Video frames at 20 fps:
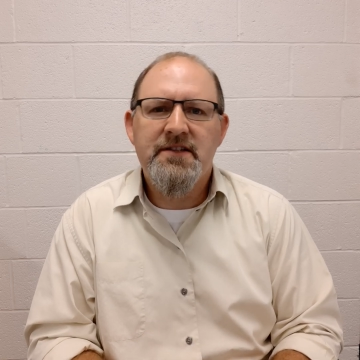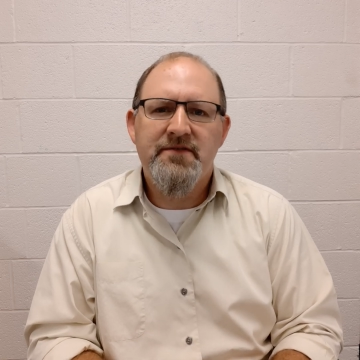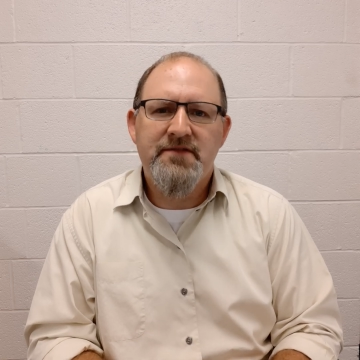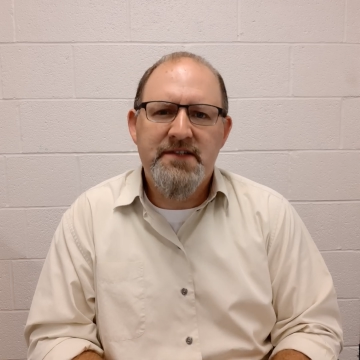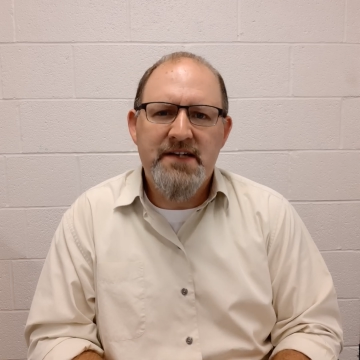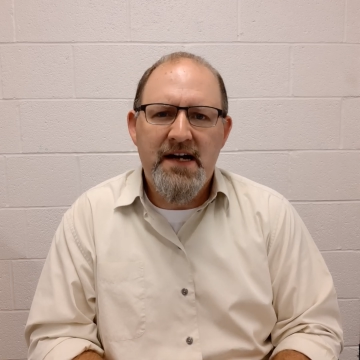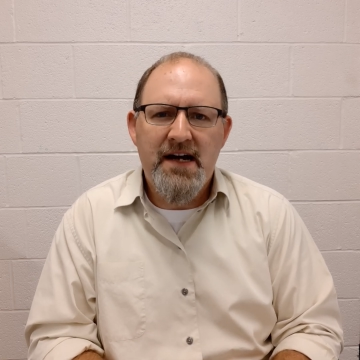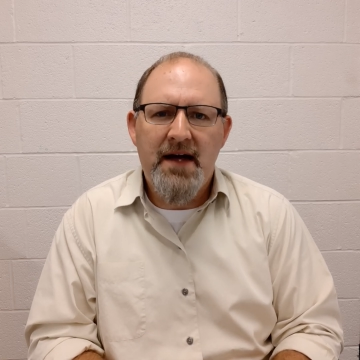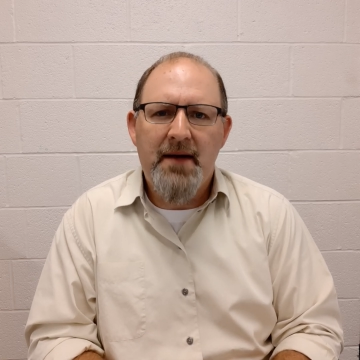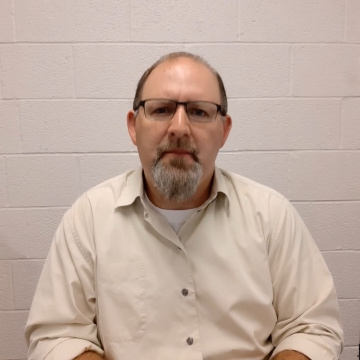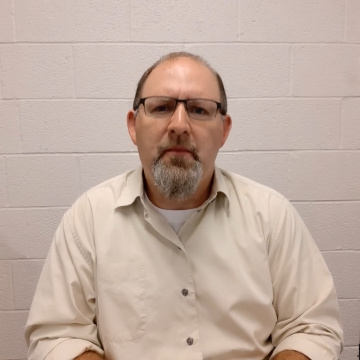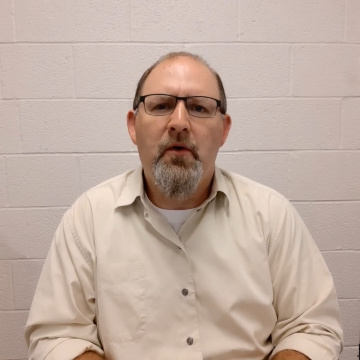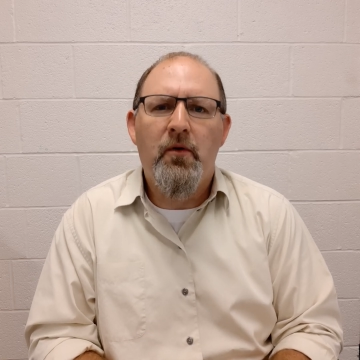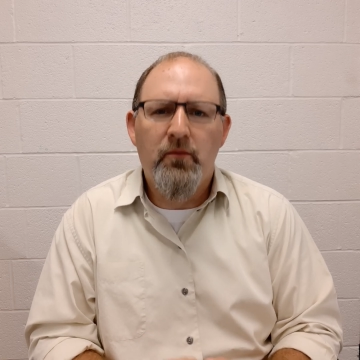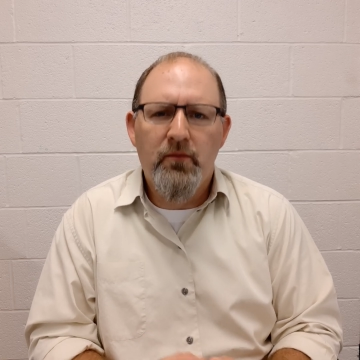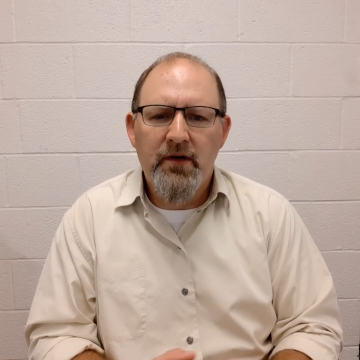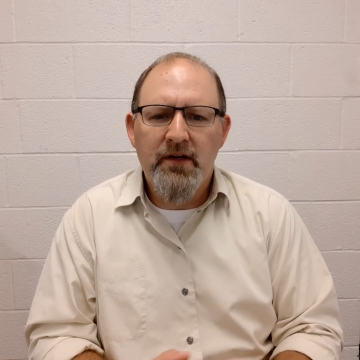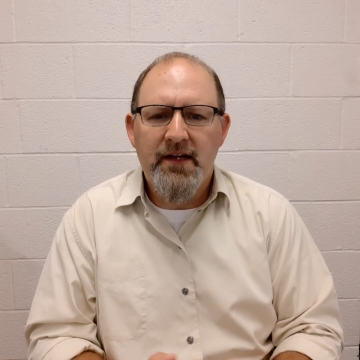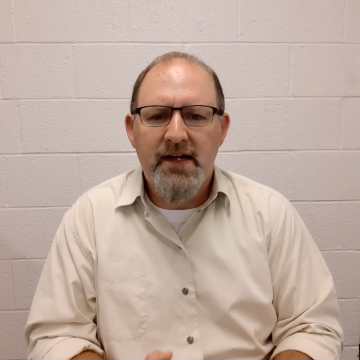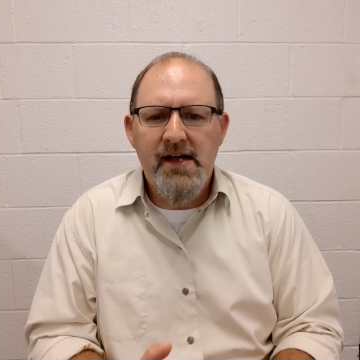of time will
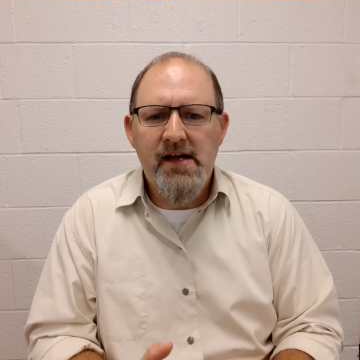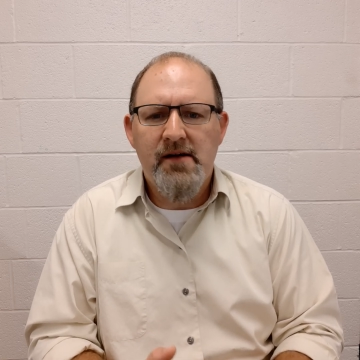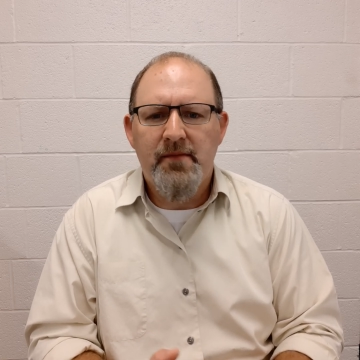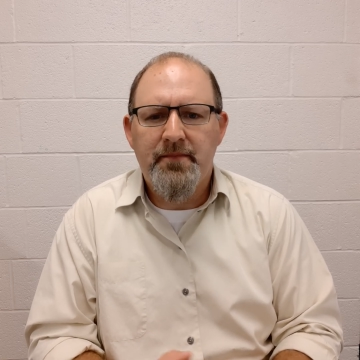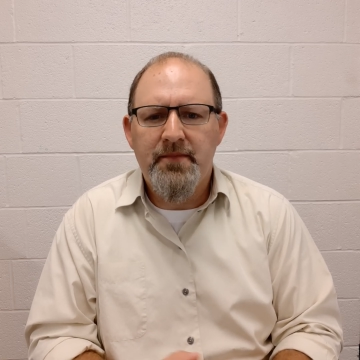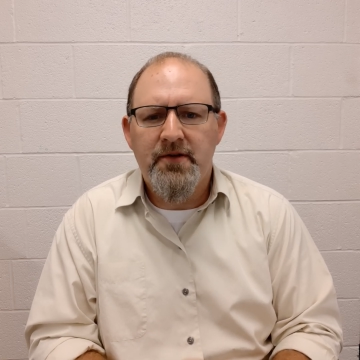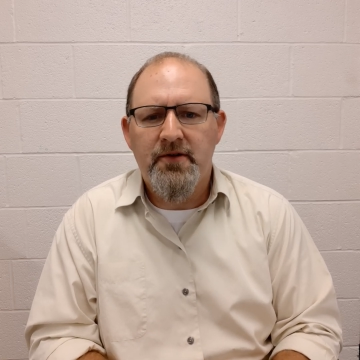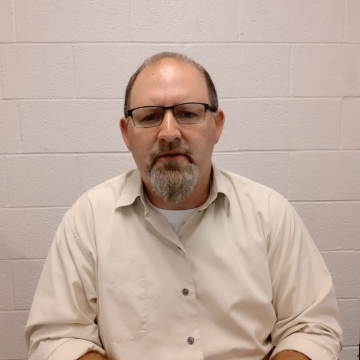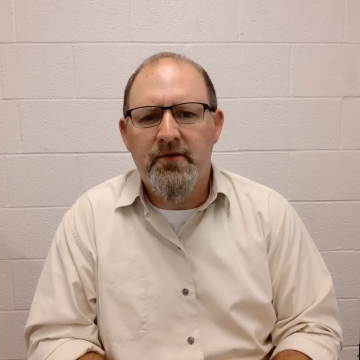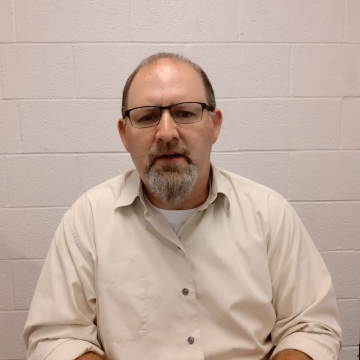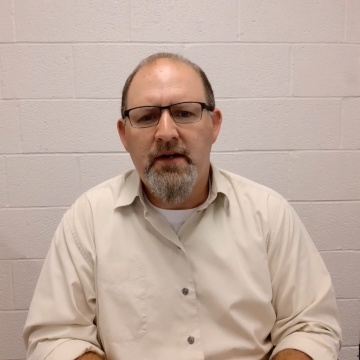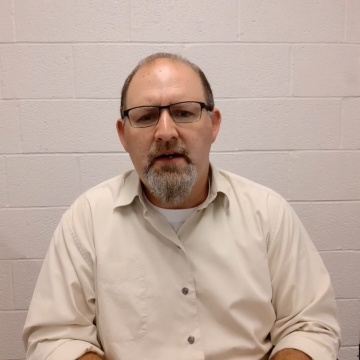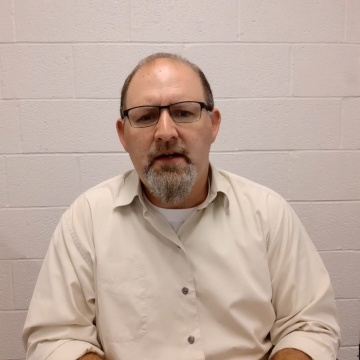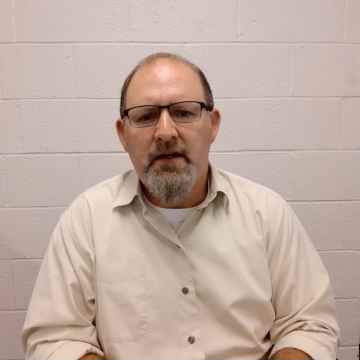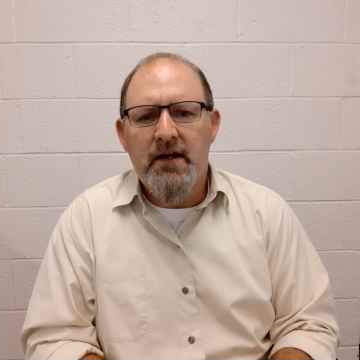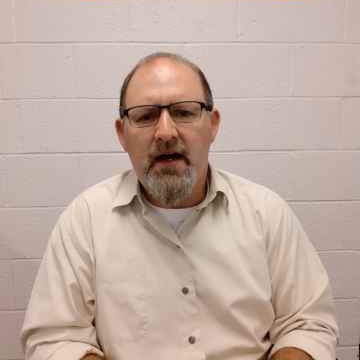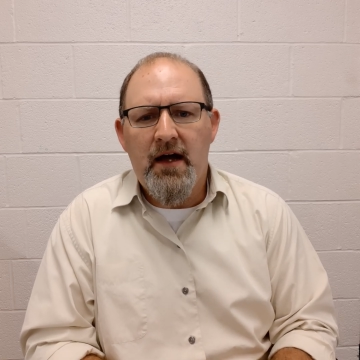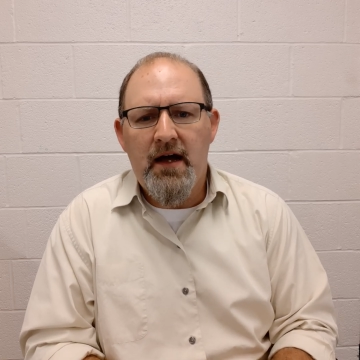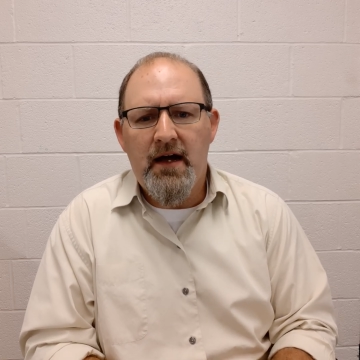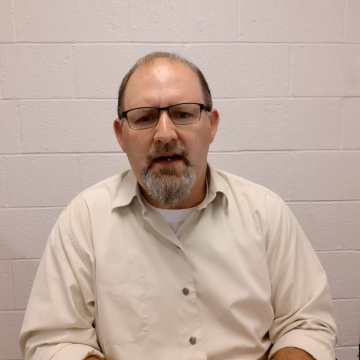really help you
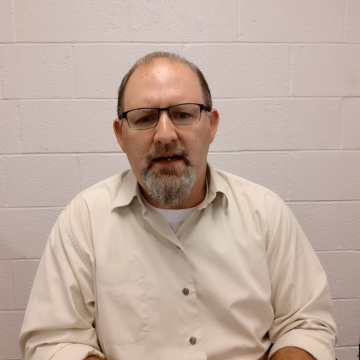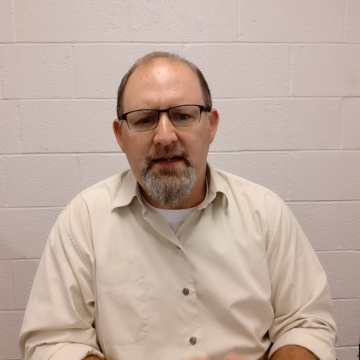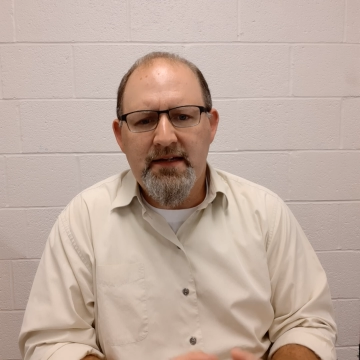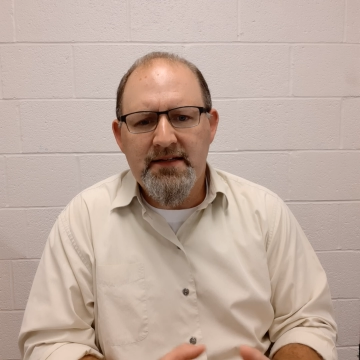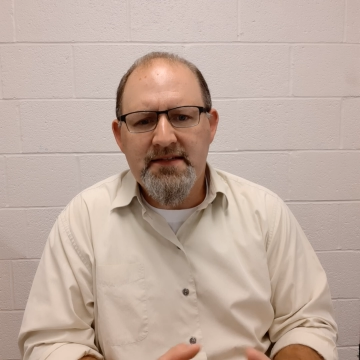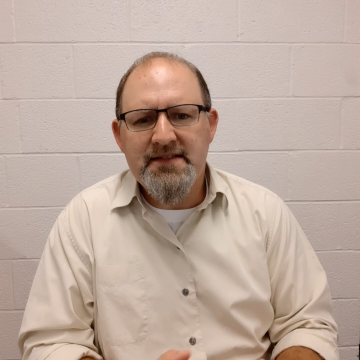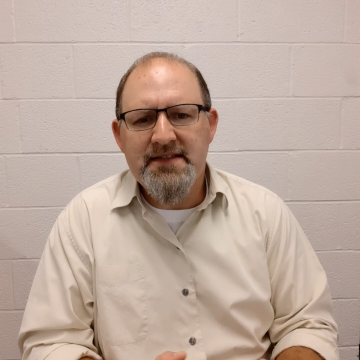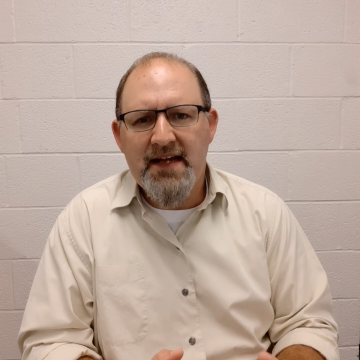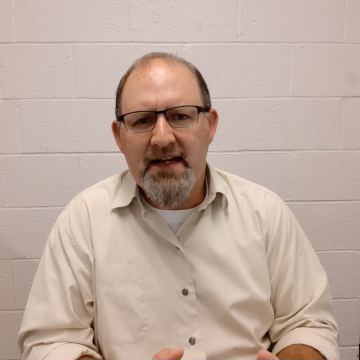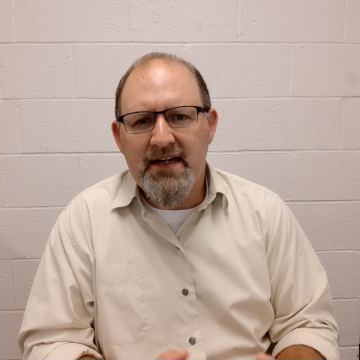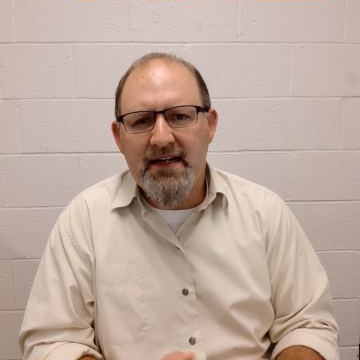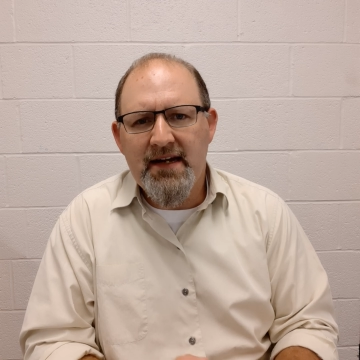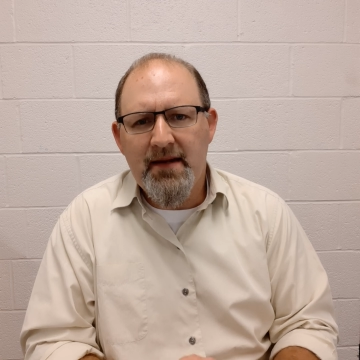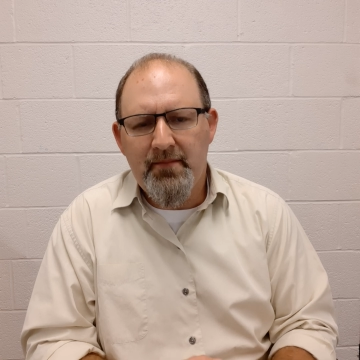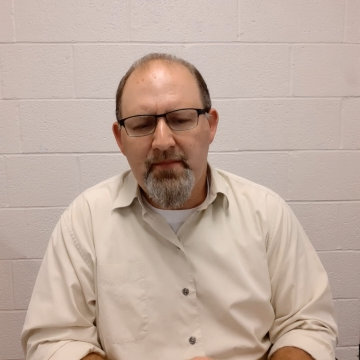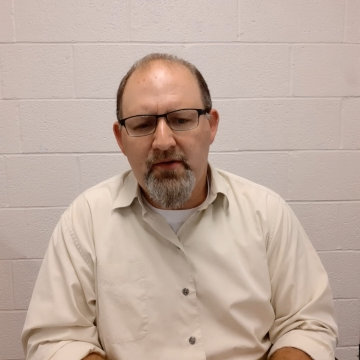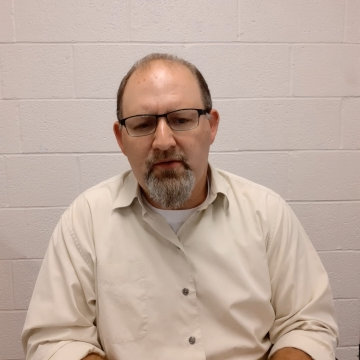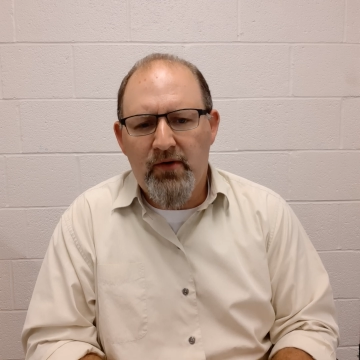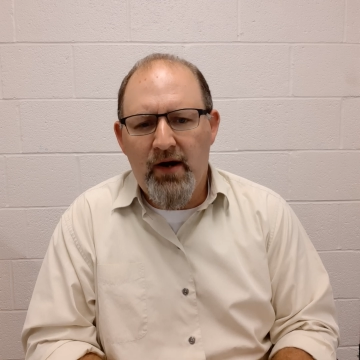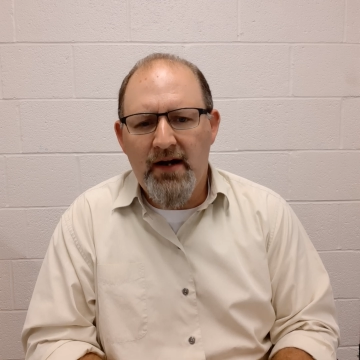in setting
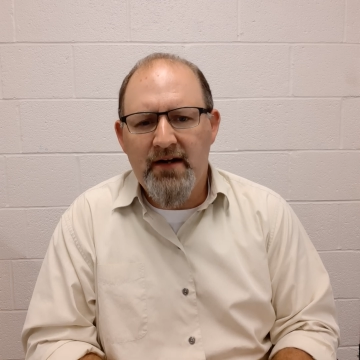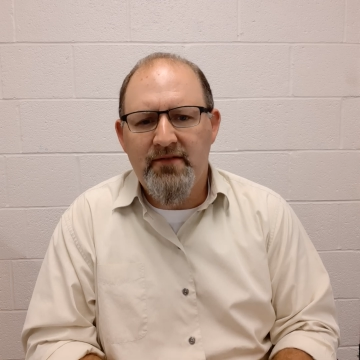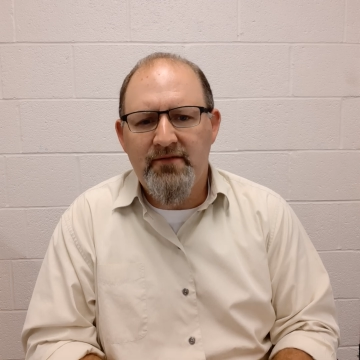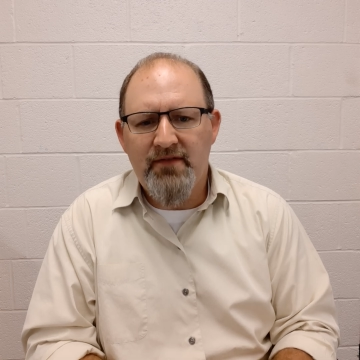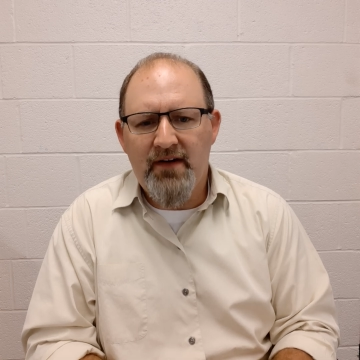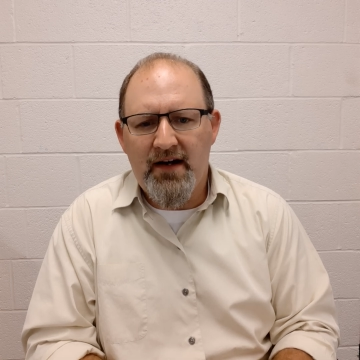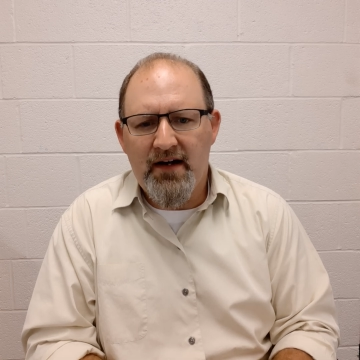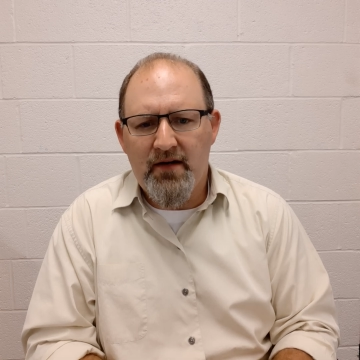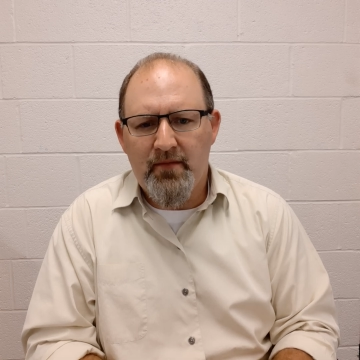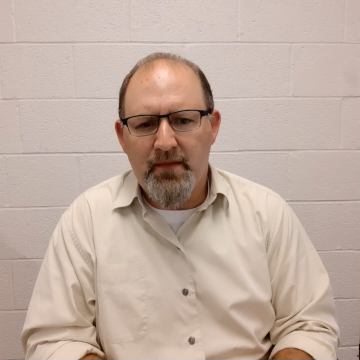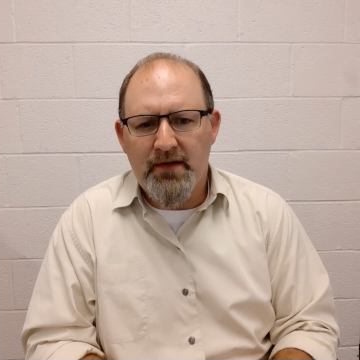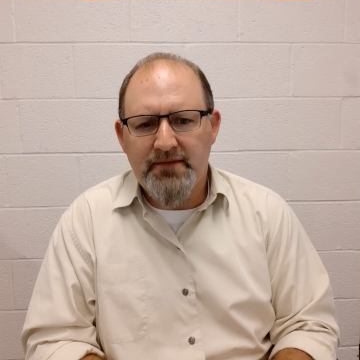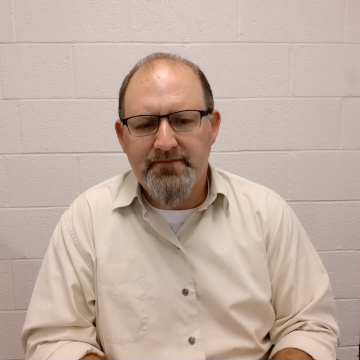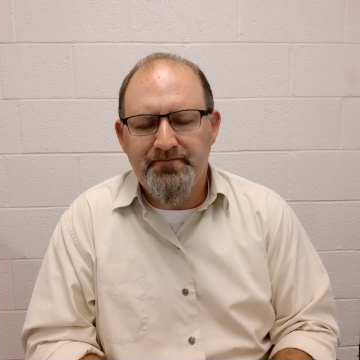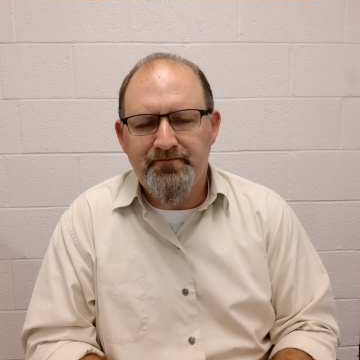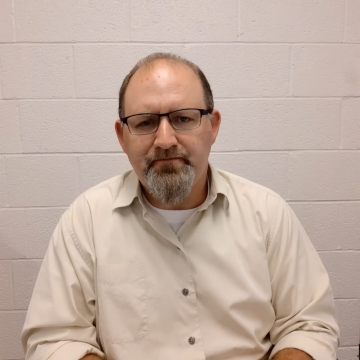up the right environment.